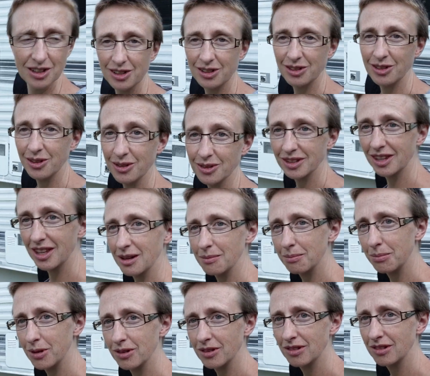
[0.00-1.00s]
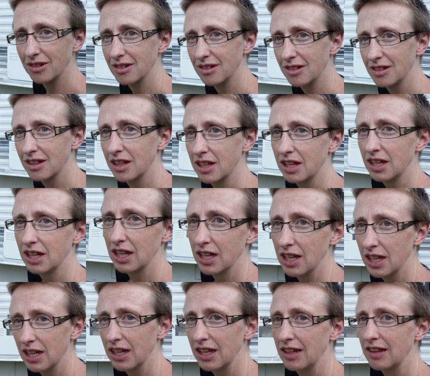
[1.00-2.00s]
who knows campers.
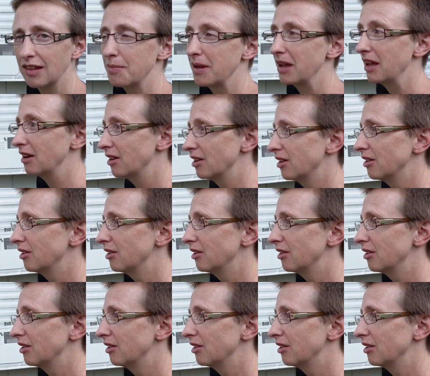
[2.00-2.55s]
He spent